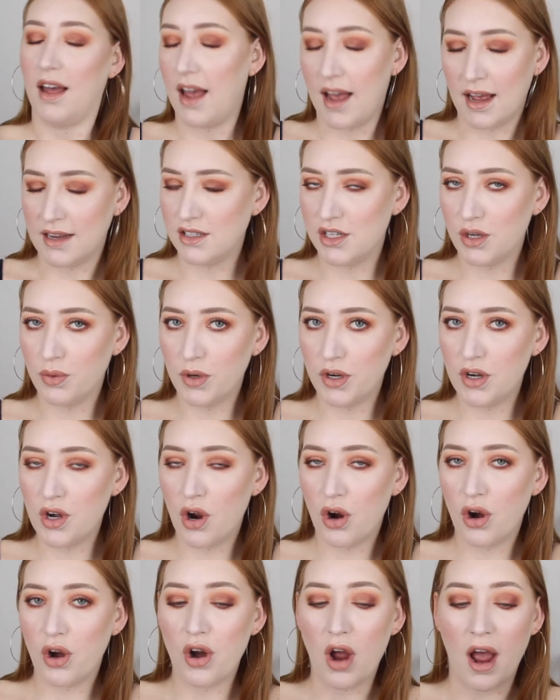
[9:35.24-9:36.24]
As you would
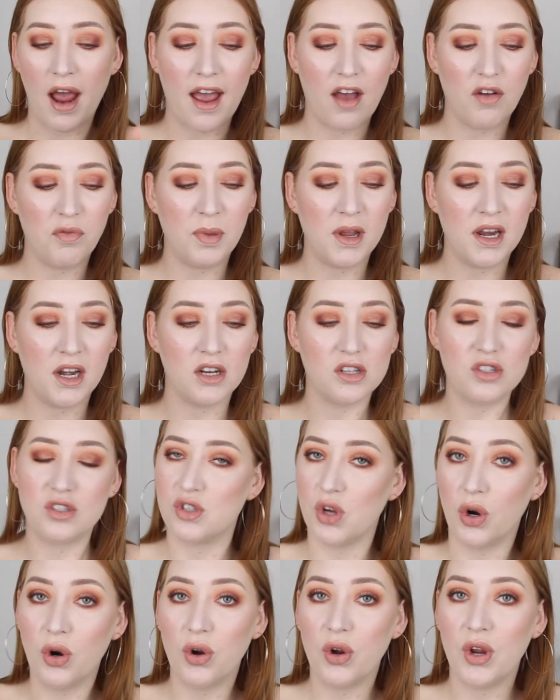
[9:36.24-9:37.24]
know, I have been
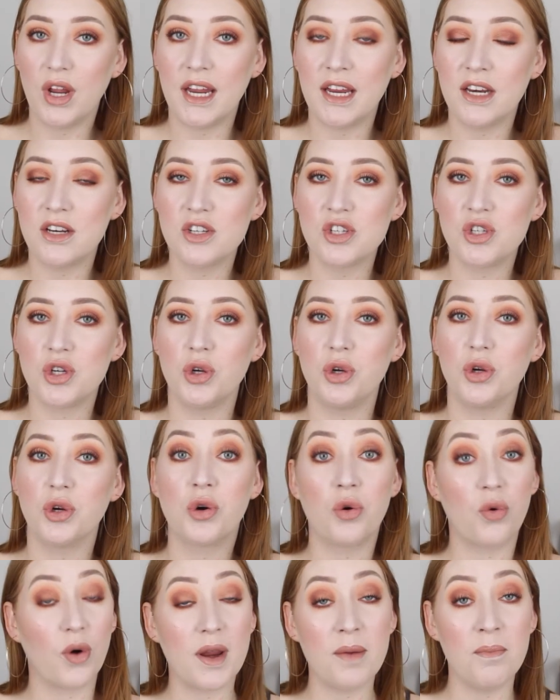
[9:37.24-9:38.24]
so into
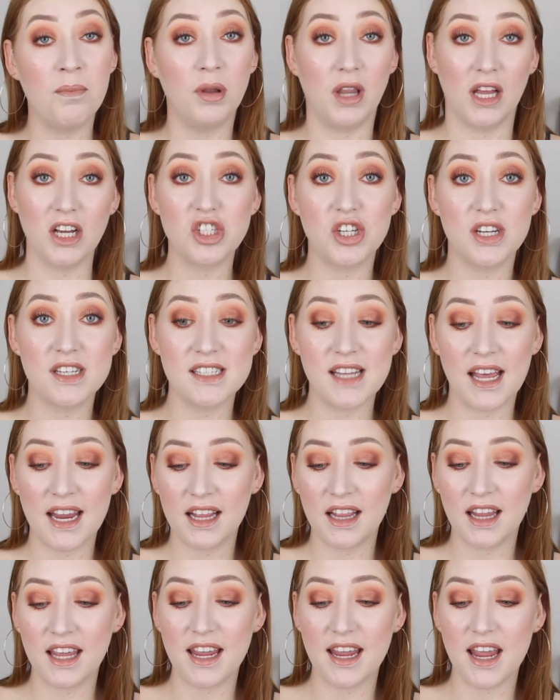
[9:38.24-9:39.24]
cream blushes
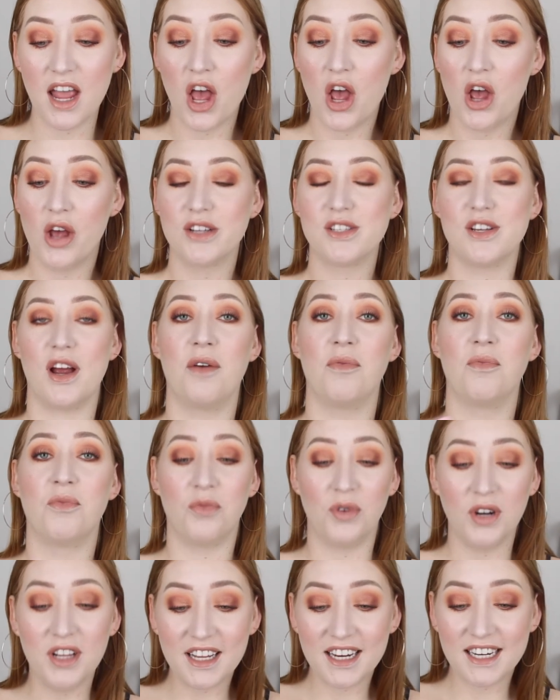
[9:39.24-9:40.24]
lately, so I'm
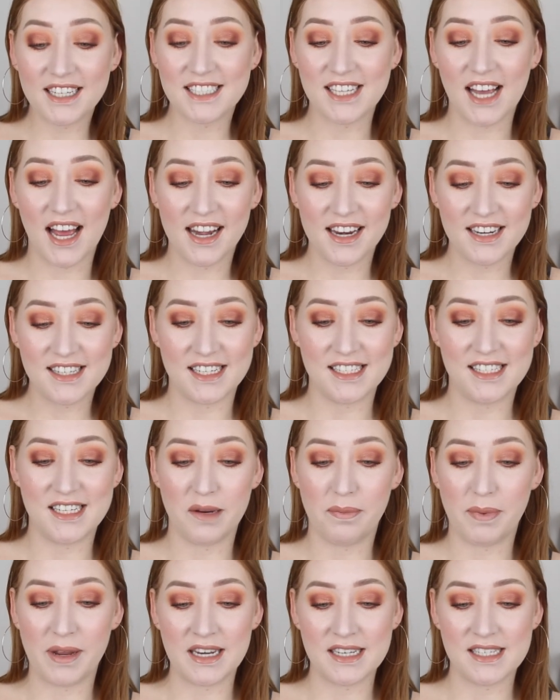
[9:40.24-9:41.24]
really excited to
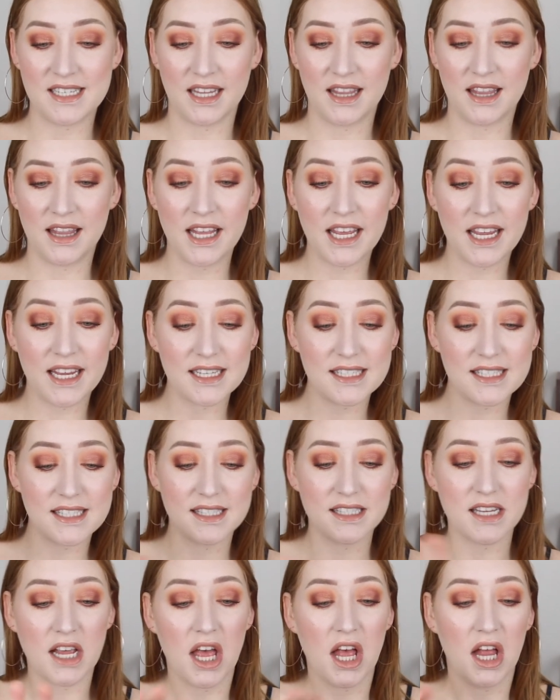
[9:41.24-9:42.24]
dip into
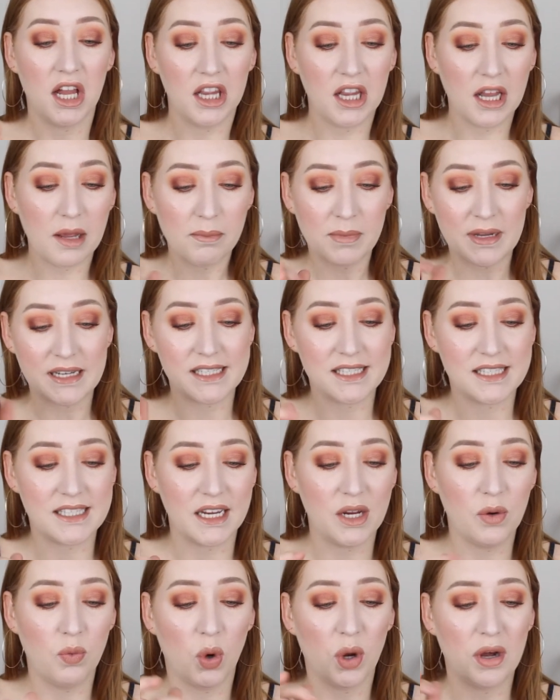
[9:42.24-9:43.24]
this. Let me
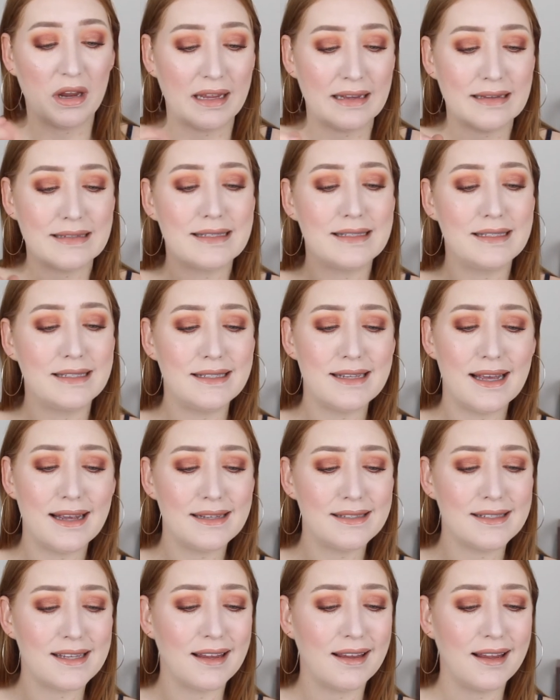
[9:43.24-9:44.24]
see what it
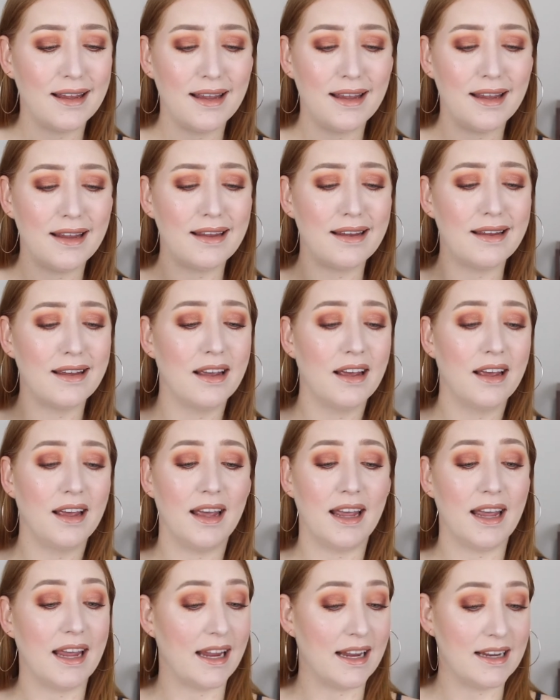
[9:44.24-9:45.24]
says here.
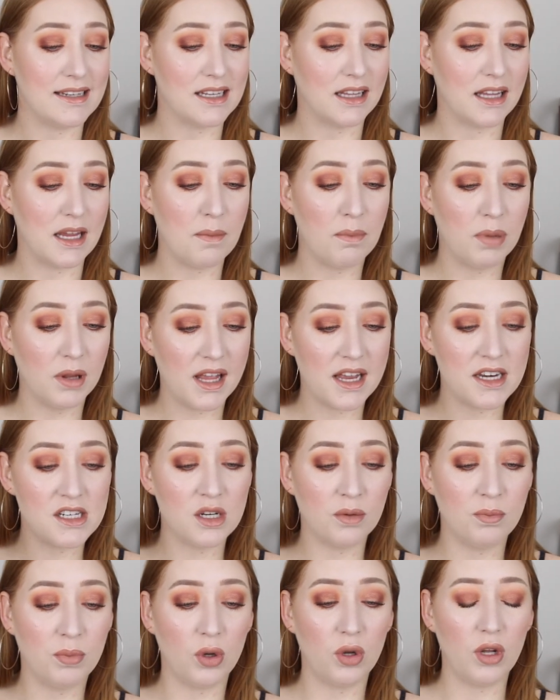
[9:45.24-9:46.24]
Easily
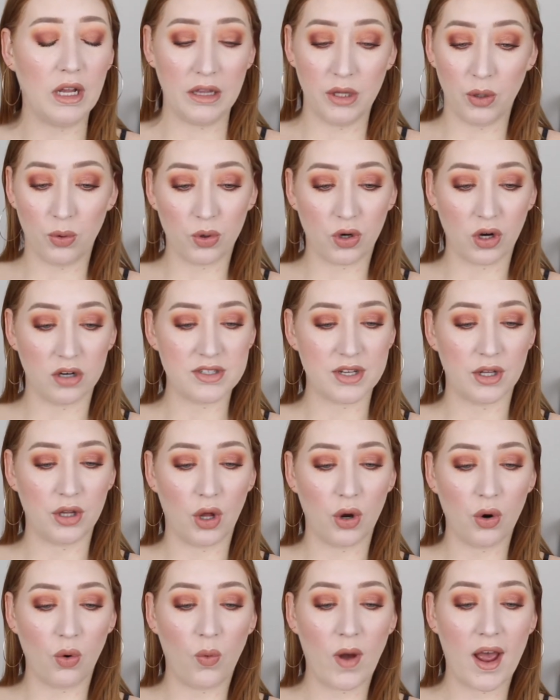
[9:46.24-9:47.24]
blendable, a little goes a
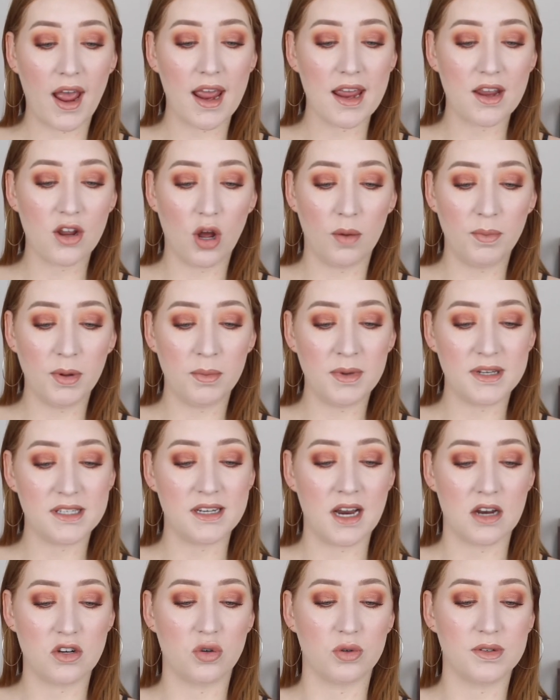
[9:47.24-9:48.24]
long way, complements
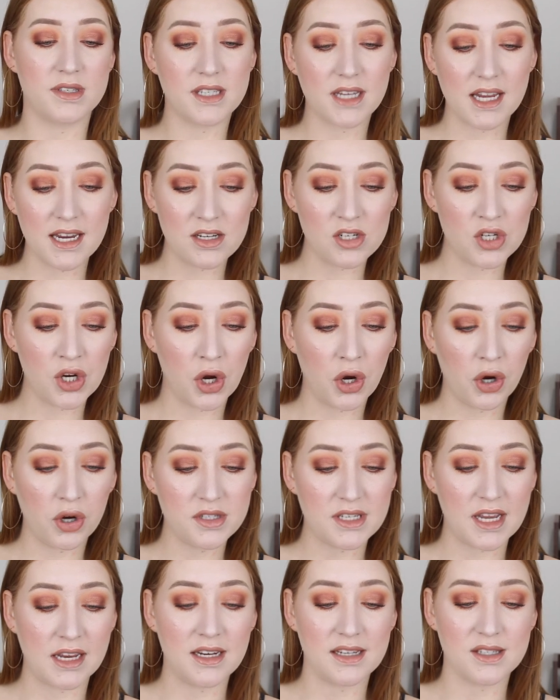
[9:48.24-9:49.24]
natural skin
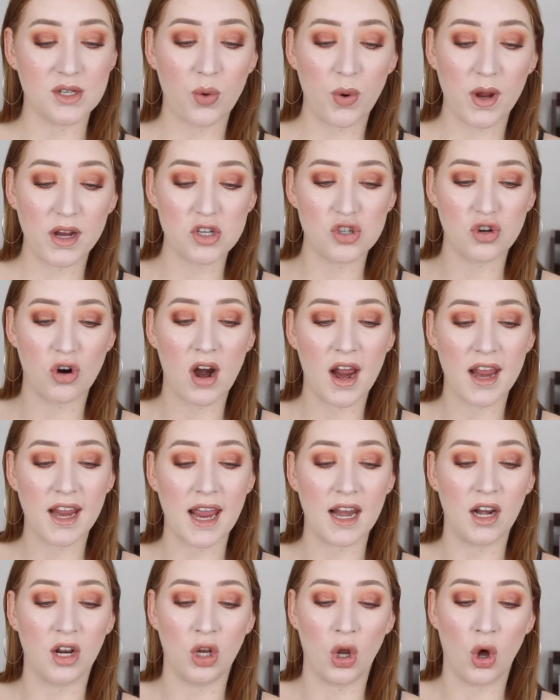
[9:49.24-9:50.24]
tones, and is quick drying
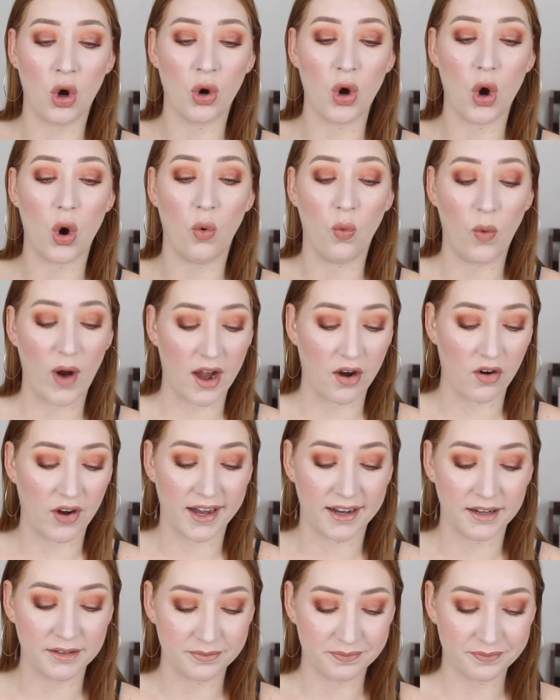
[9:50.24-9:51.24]
and long
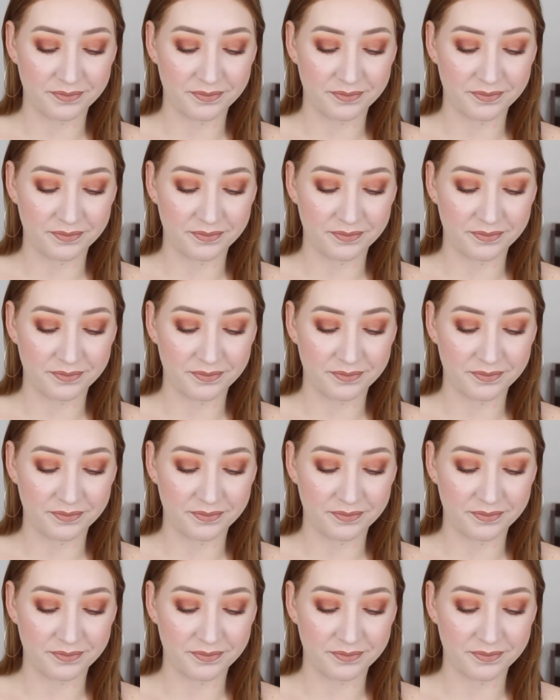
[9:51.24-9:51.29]
wearing.